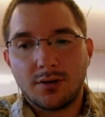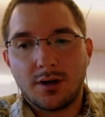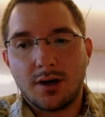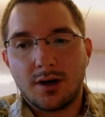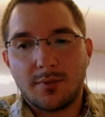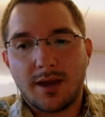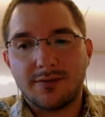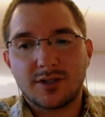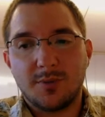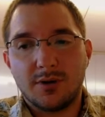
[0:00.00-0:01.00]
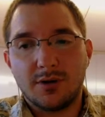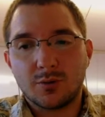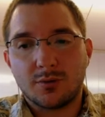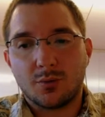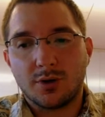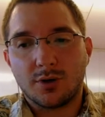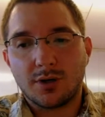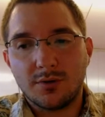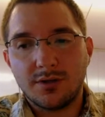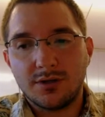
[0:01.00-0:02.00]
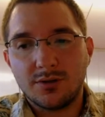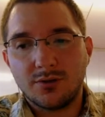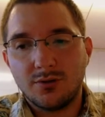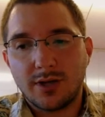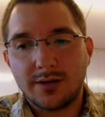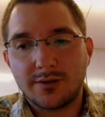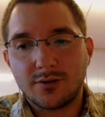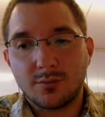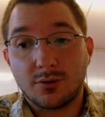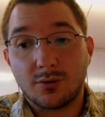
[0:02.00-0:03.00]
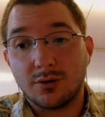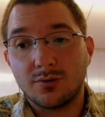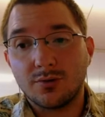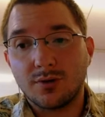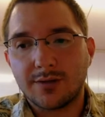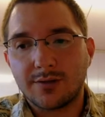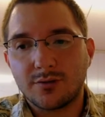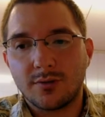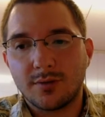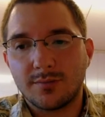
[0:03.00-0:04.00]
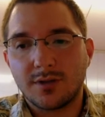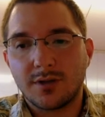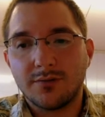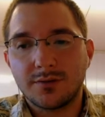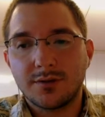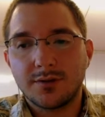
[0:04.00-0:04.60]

have experience with working with teachers who use Classroom or use Classroom themselves